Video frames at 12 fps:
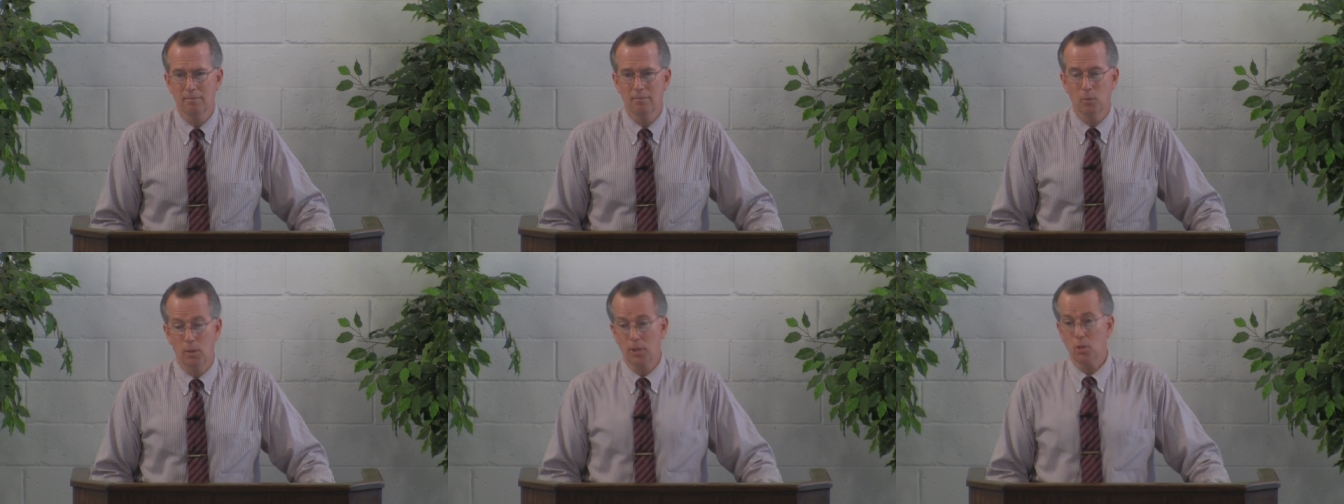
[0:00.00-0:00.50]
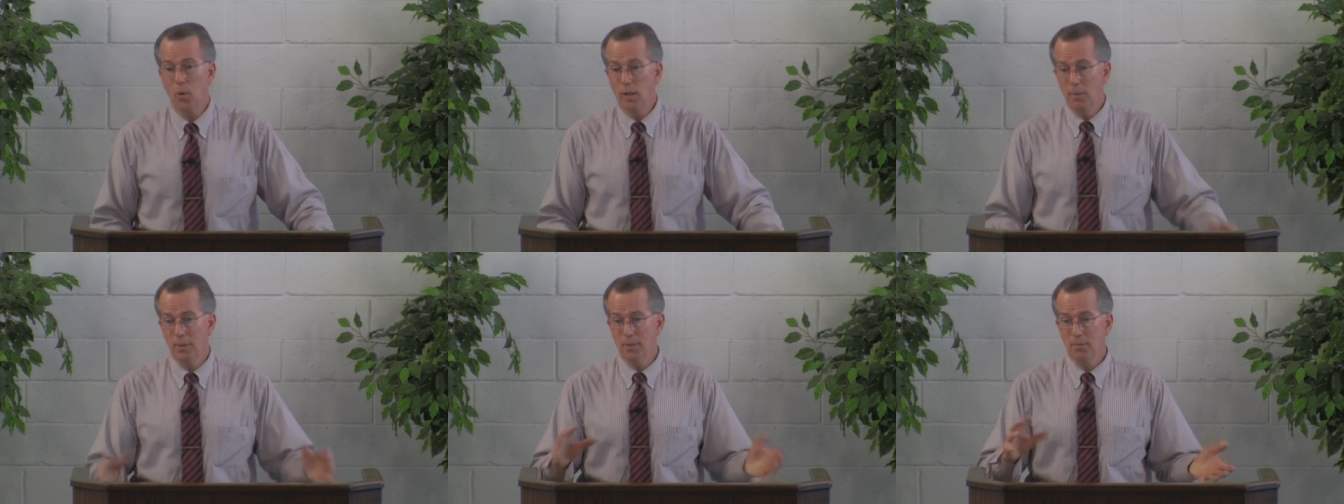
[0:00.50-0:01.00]
Well, it's quite
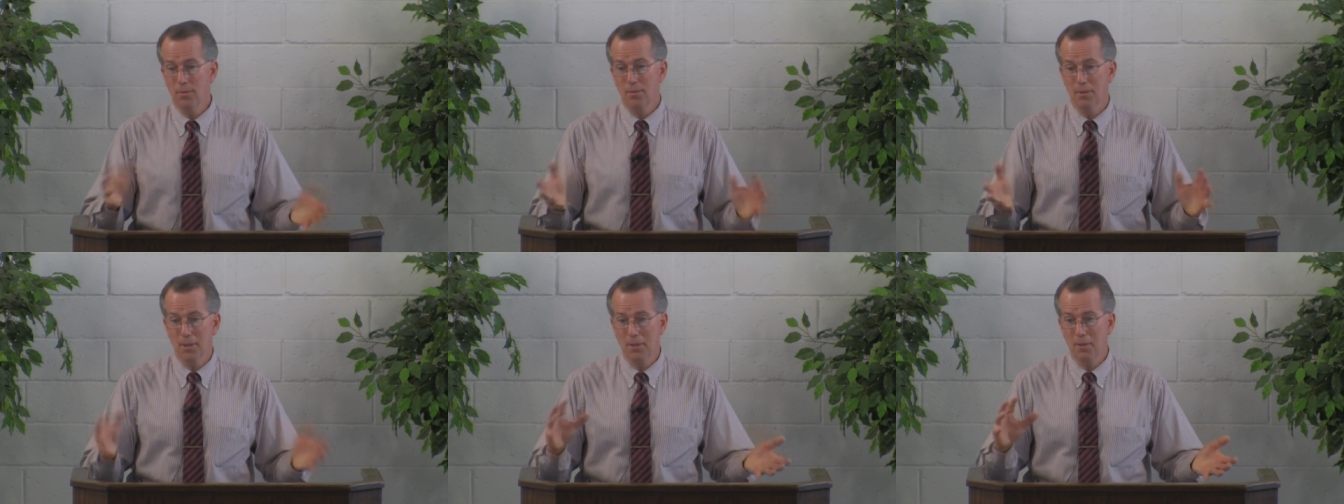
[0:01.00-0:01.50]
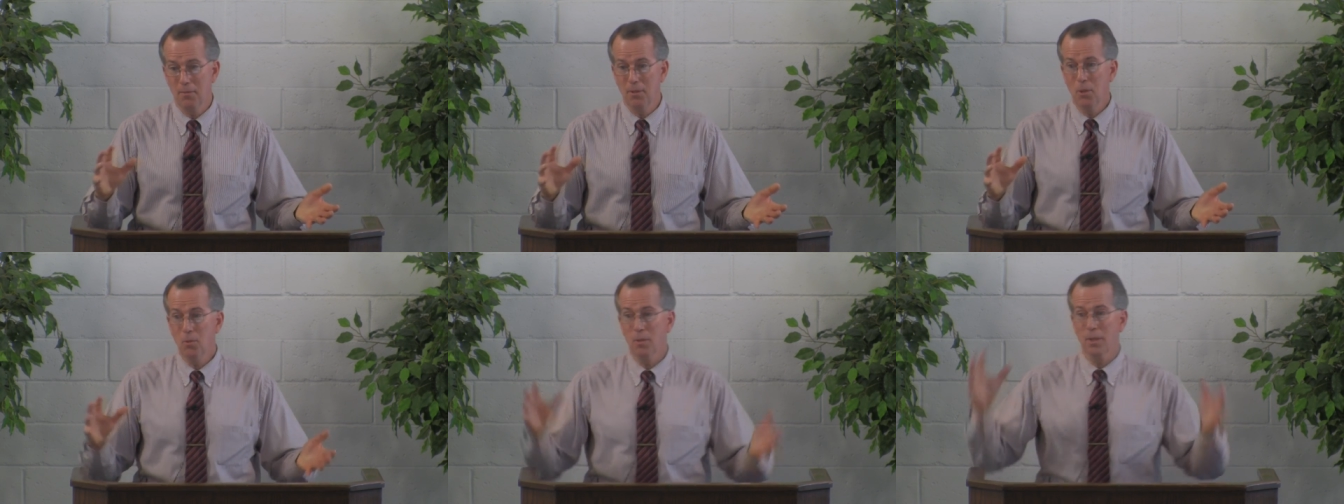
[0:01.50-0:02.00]
a bit different than the
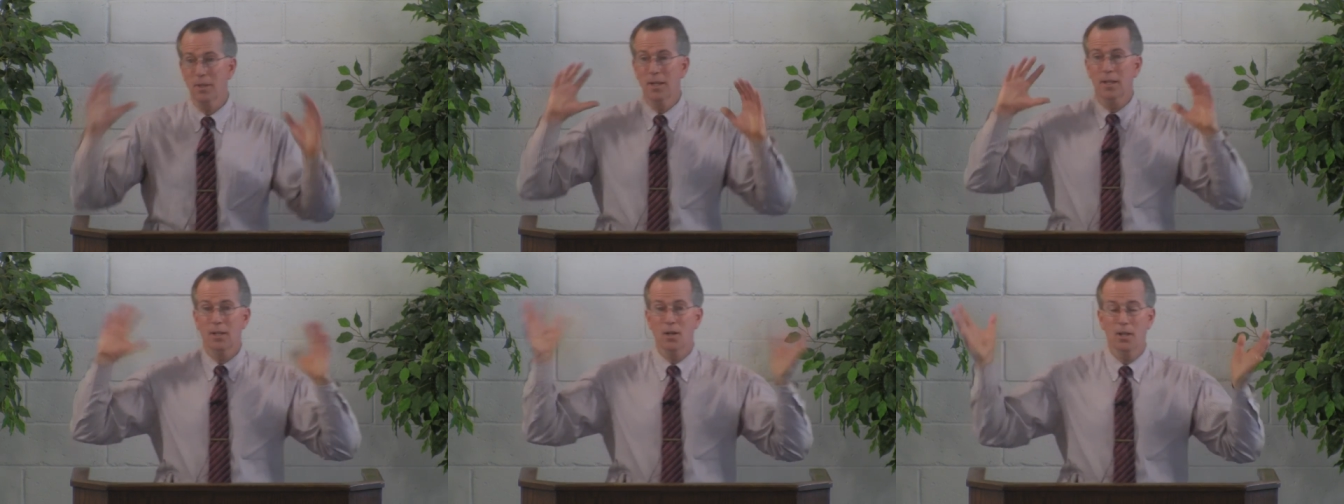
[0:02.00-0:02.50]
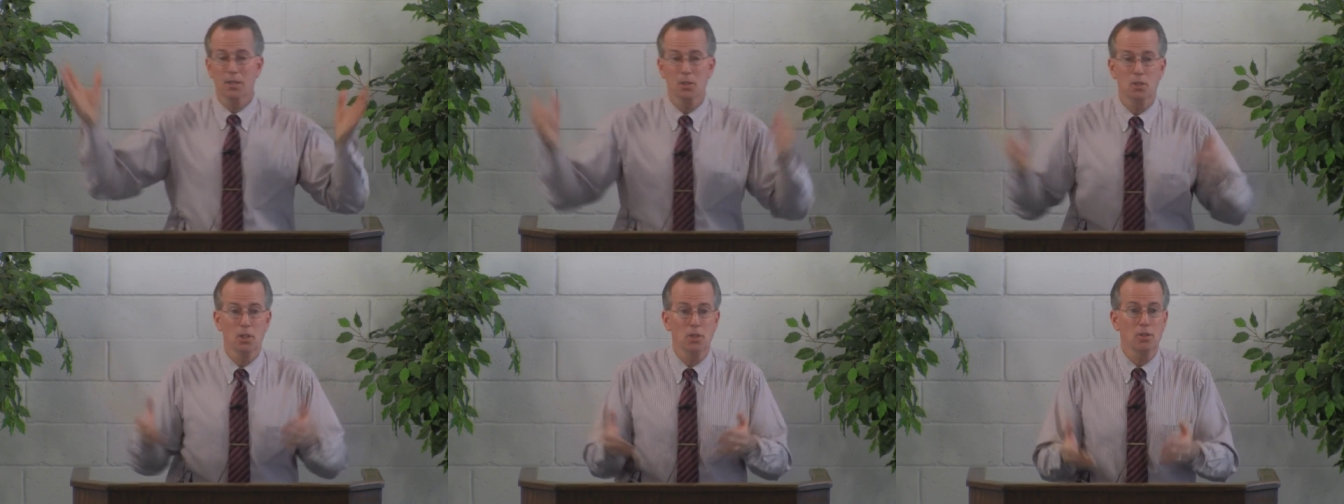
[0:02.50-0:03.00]
view that God
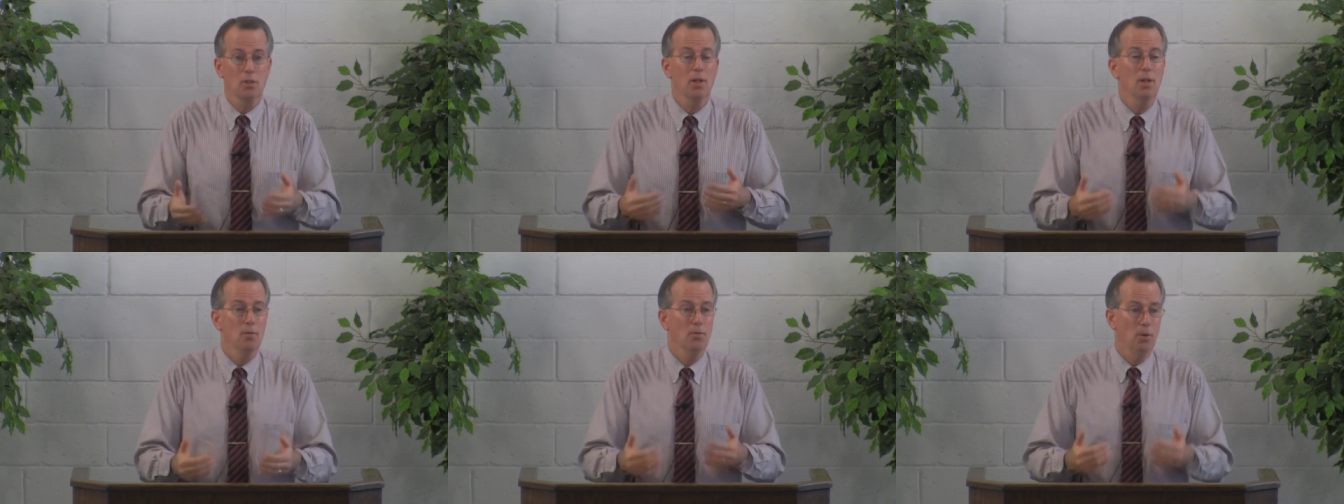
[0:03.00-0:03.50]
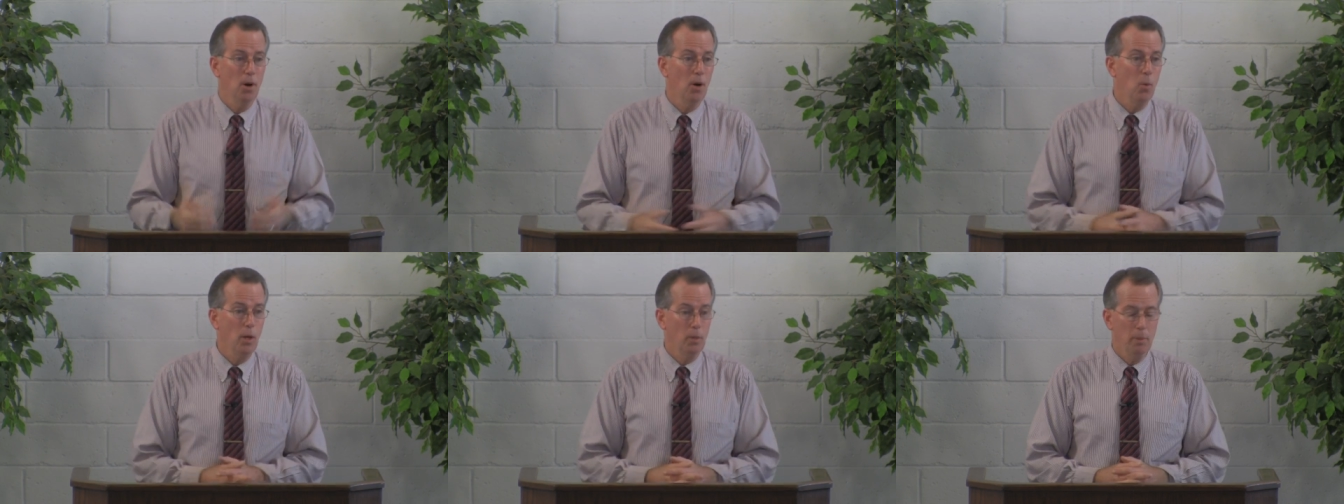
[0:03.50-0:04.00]
exists for our
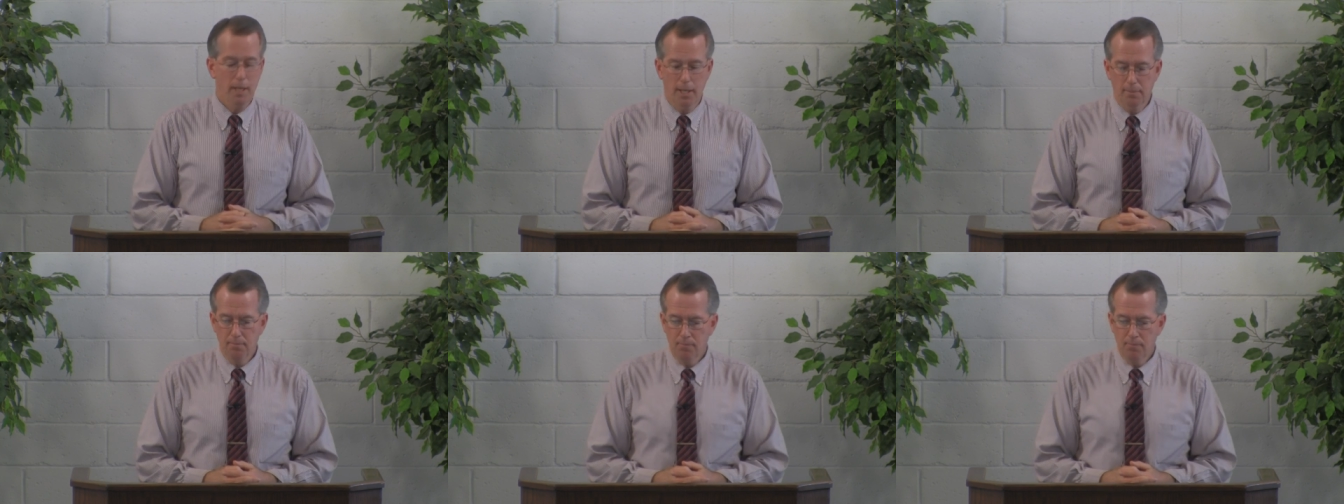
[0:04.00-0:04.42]
well-being.